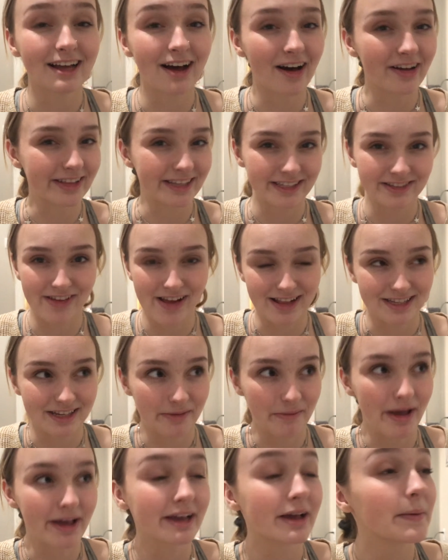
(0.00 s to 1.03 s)
all this
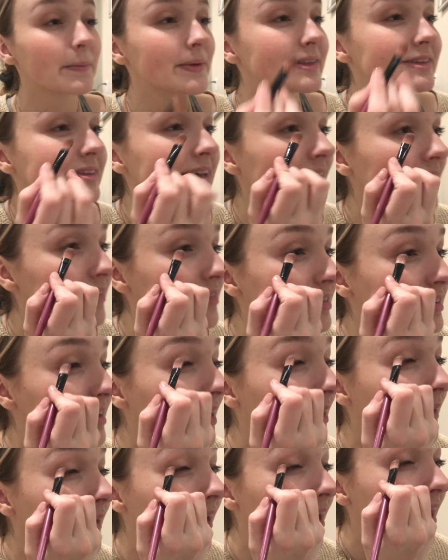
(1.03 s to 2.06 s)
fancy makeup and stuff,
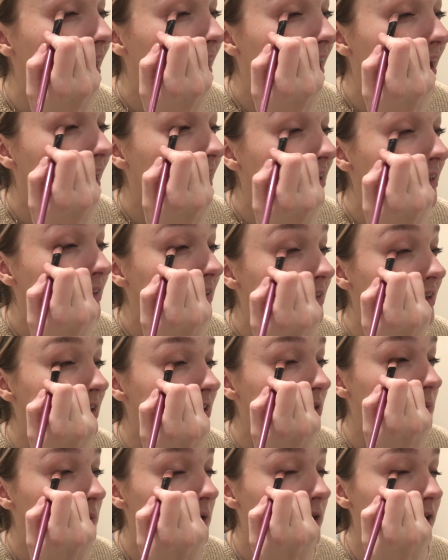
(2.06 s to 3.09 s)
so
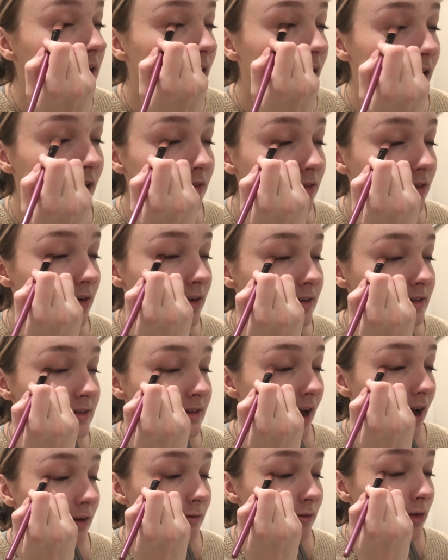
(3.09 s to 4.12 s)
this will be a first
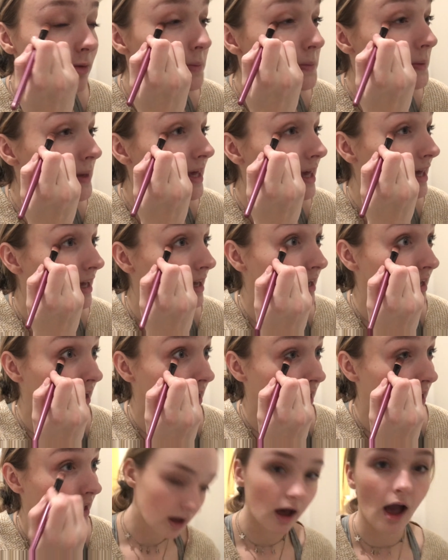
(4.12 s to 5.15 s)
time for me.
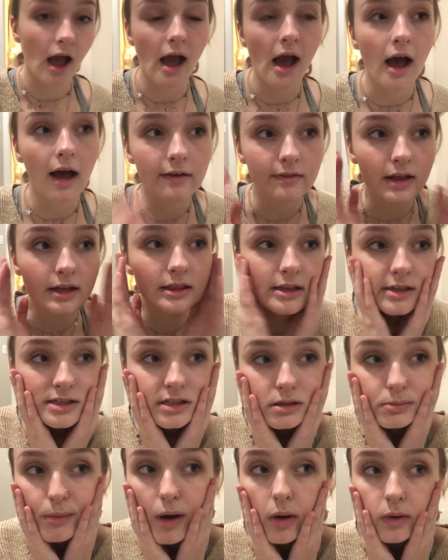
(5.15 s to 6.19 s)
I have like the
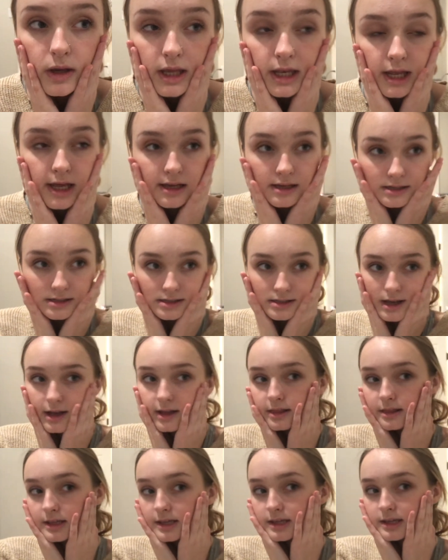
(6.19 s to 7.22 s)
smokiness, I
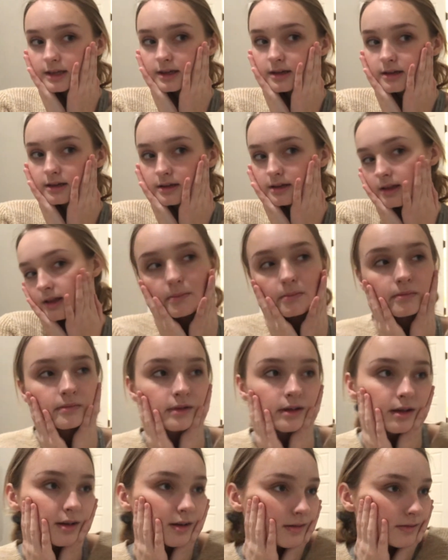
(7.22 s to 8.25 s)
think.
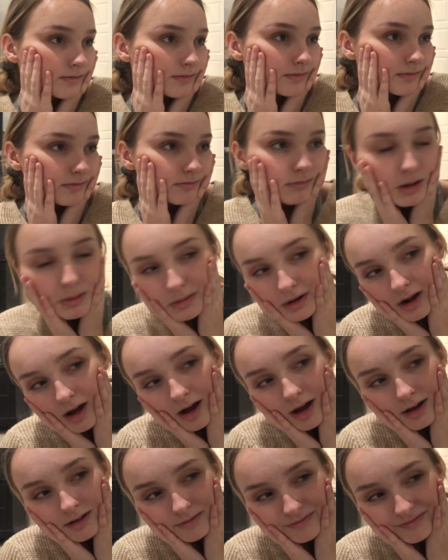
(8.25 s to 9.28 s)
Maybe
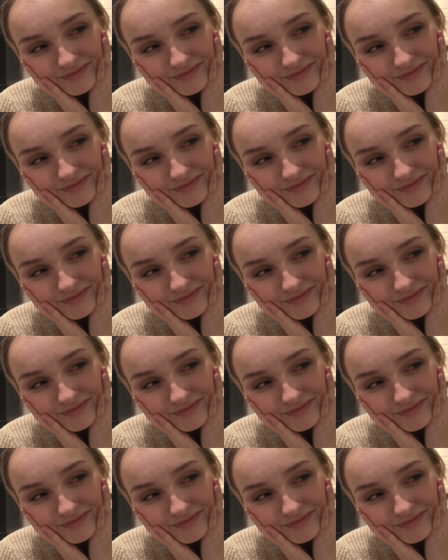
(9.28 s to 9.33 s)
not.